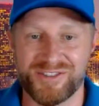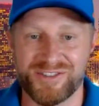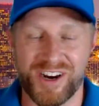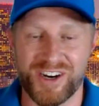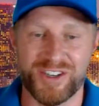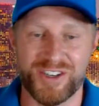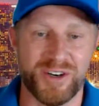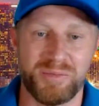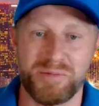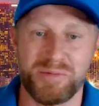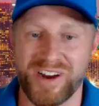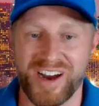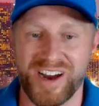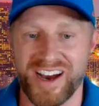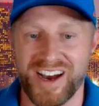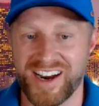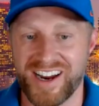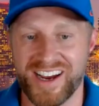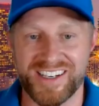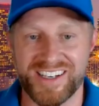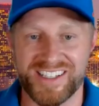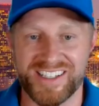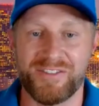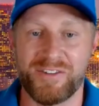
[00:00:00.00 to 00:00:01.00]
structured
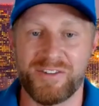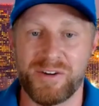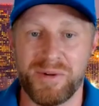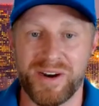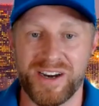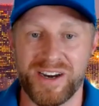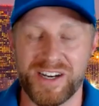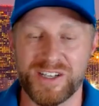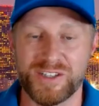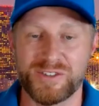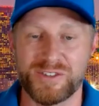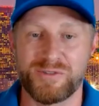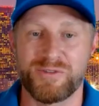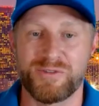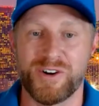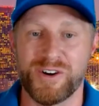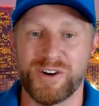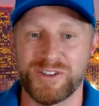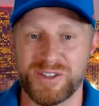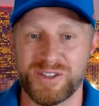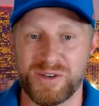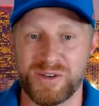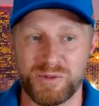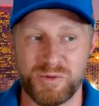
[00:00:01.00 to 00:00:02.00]
products, everybody just
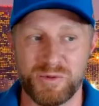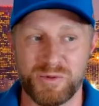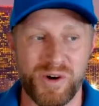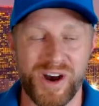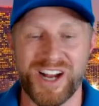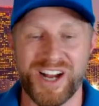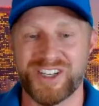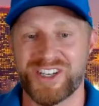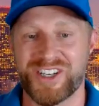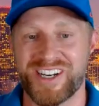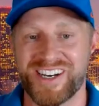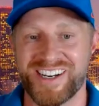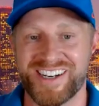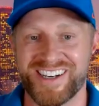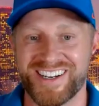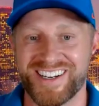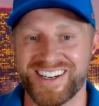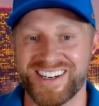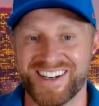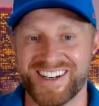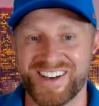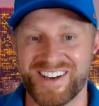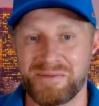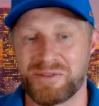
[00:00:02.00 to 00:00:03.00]
froze and was watching
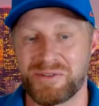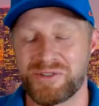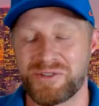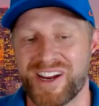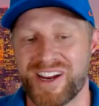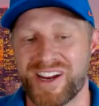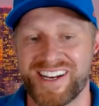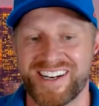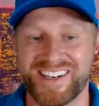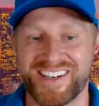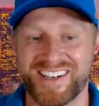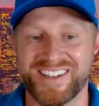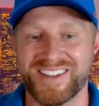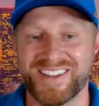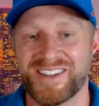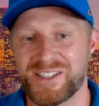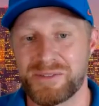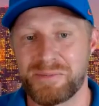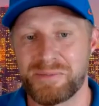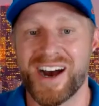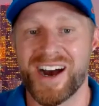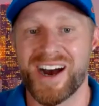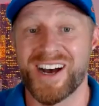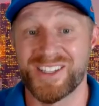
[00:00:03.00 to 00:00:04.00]
him trade
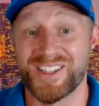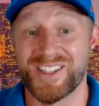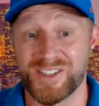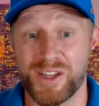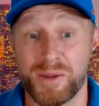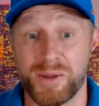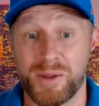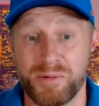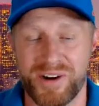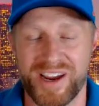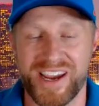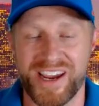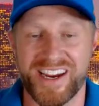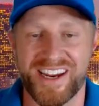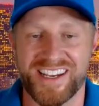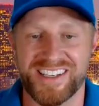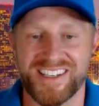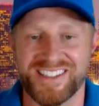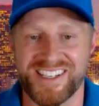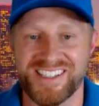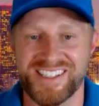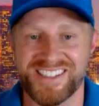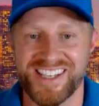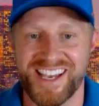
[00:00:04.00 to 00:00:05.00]
these bonds on the break,
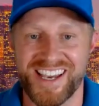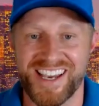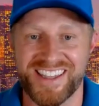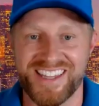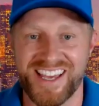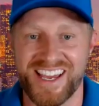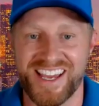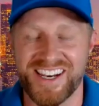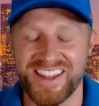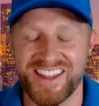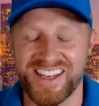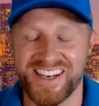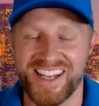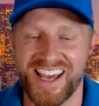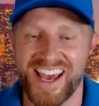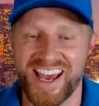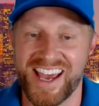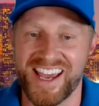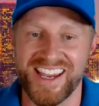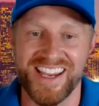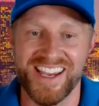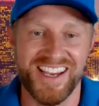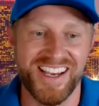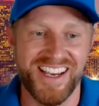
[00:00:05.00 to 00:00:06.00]
as they say, at the end of the
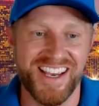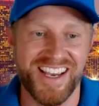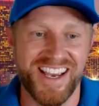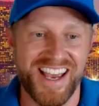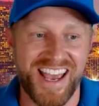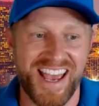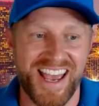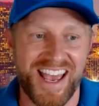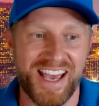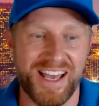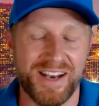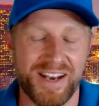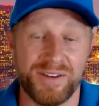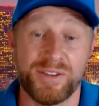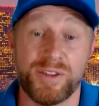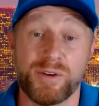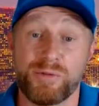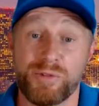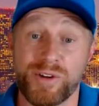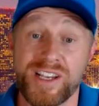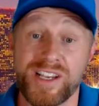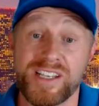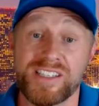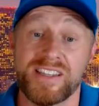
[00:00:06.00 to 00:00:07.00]
day. And
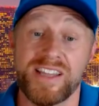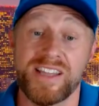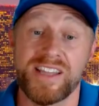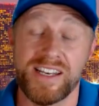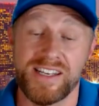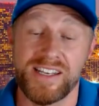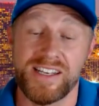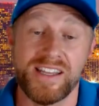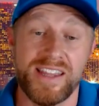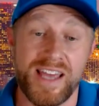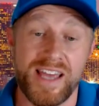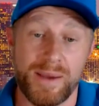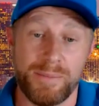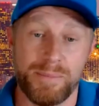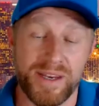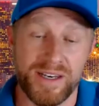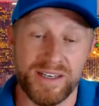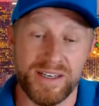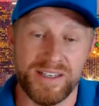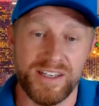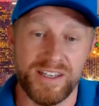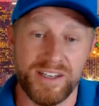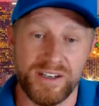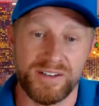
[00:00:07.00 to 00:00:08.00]
the reason they did that
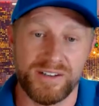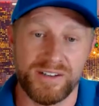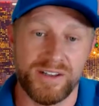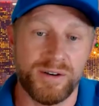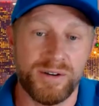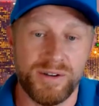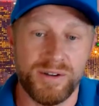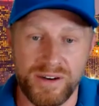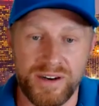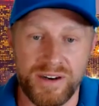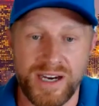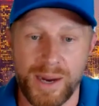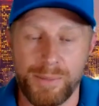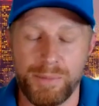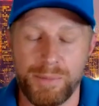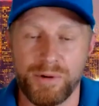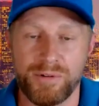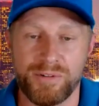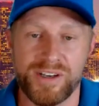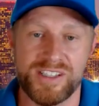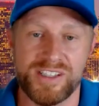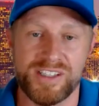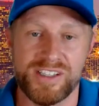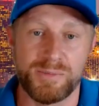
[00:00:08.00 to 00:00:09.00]
big deal, there were a couple
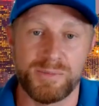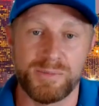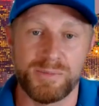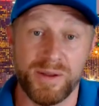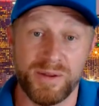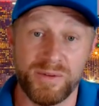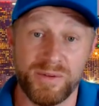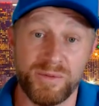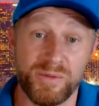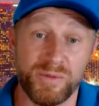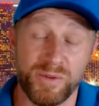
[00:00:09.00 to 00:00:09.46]
of reasons, but